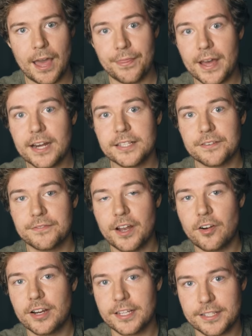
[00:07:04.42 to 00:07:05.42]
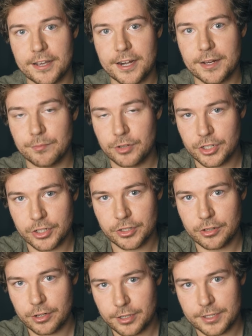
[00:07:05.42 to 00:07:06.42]
And that is a very exciting bridge to
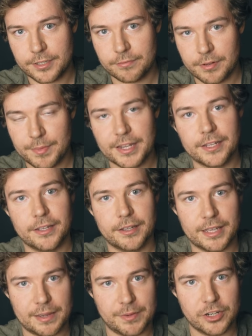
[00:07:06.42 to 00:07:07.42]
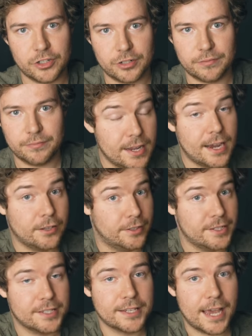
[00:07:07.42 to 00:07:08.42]
cross when making a game engine. Now,
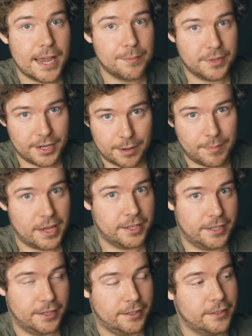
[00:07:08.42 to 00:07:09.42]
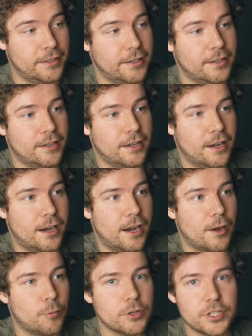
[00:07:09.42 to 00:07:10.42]
this game that I'm making,
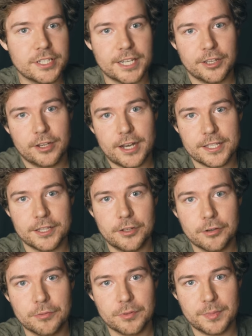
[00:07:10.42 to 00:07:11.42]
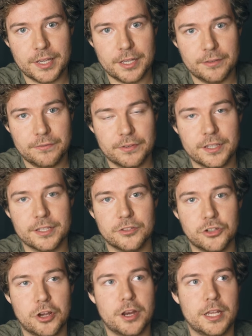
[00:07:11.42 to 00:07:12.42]
I want to take you guys along with me for this
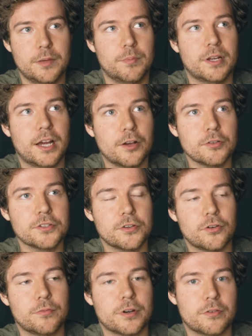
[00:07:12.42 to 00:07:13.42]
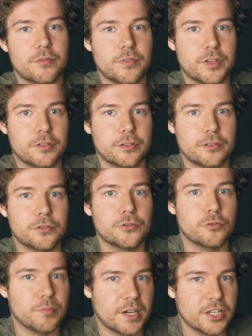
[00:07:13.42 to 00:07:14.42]
journey, but I also don't want to reveal
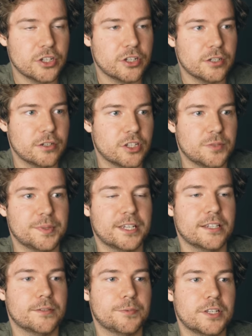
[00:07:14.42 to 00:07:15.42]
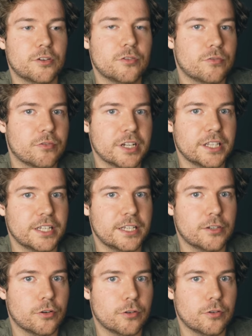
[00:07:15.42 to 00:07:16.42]
too much just because we don't really
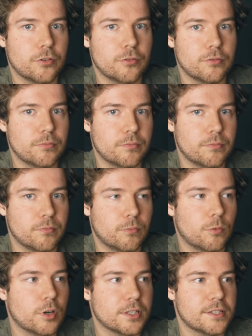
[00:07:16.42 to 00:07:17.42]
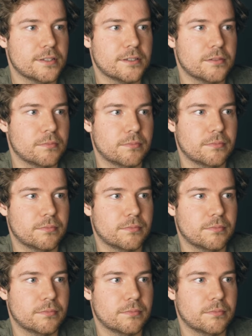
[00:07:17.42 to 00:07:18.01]
know what's